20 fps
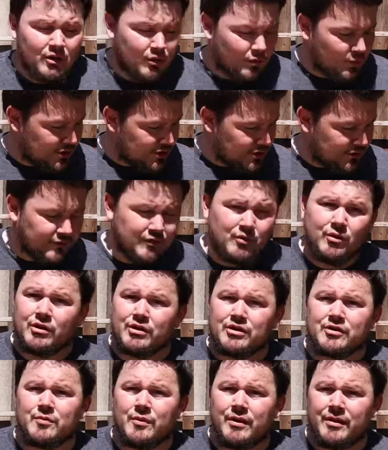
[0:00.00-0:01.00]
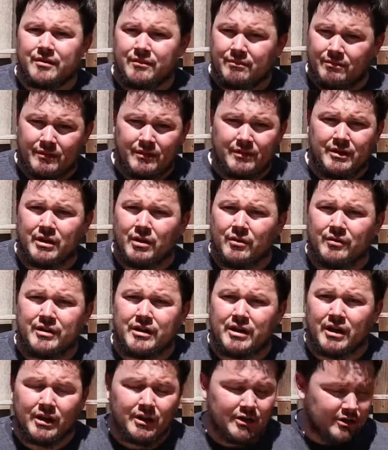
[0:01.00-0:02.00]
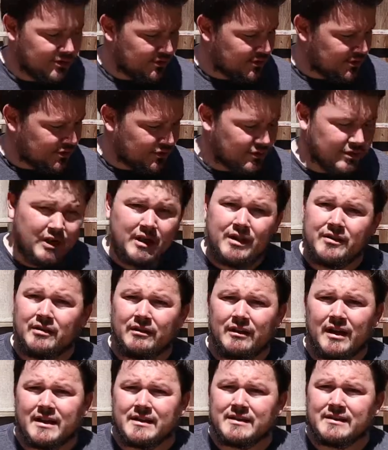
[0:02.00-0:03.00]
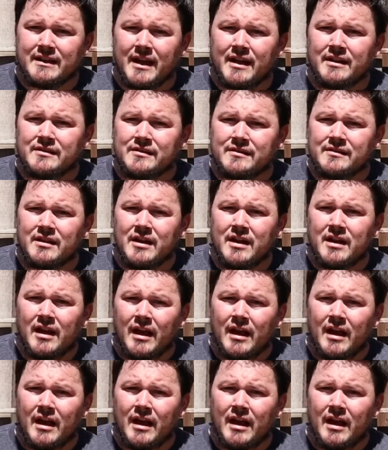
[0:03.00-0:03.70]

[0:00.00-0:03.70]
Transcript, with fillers: which of course, with you know the younger the tree, the less dense